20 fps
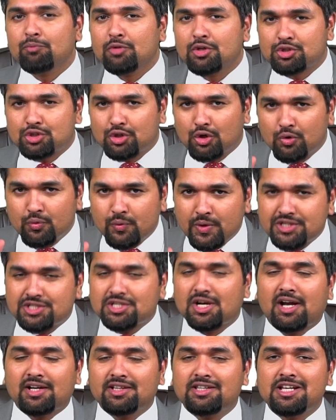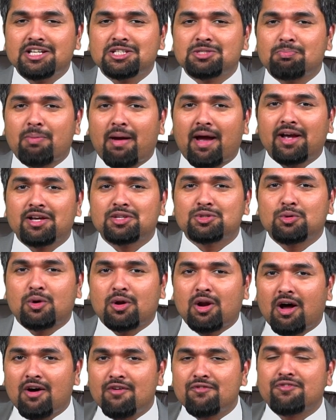So which are these banks who
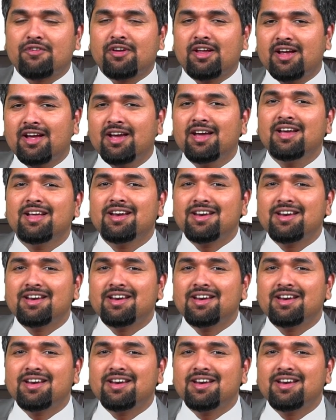are offering